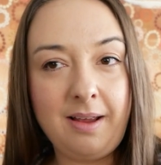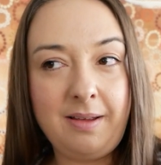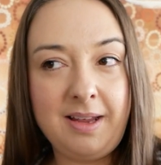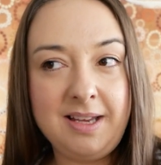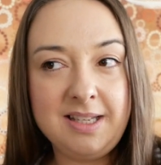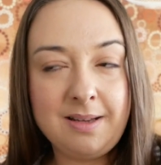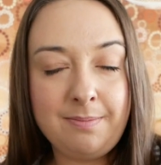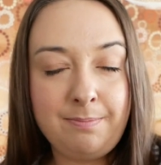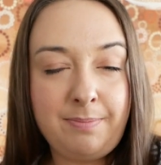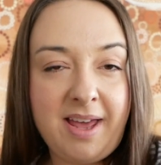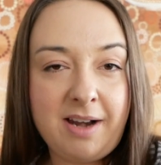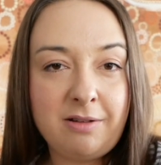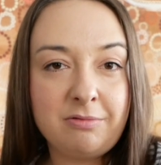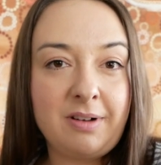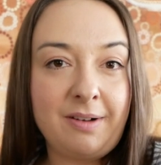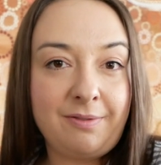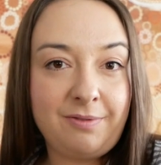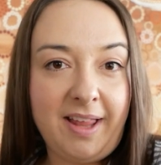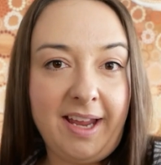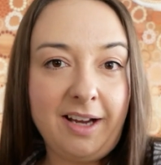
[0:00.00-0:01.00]
is a better
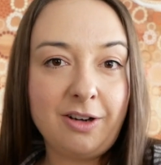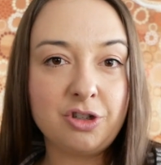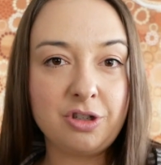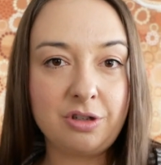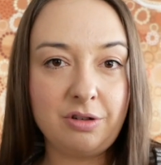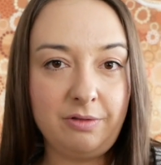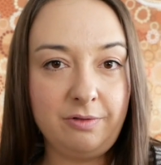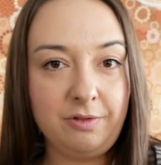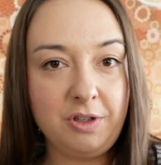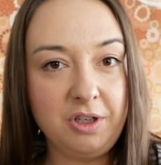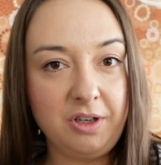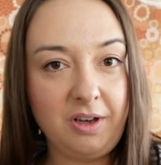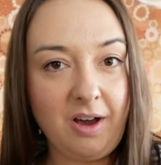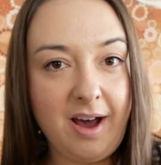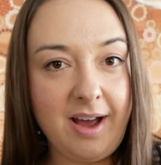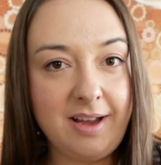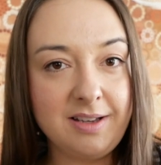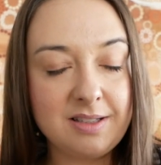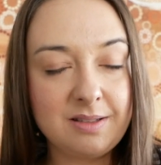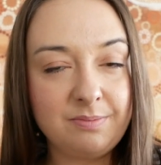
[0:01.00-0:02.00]
reflection of you
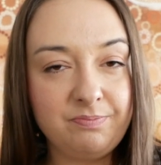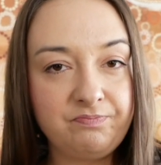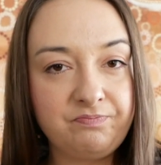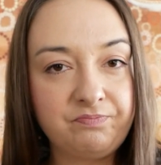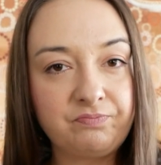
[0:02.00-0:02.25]
guys.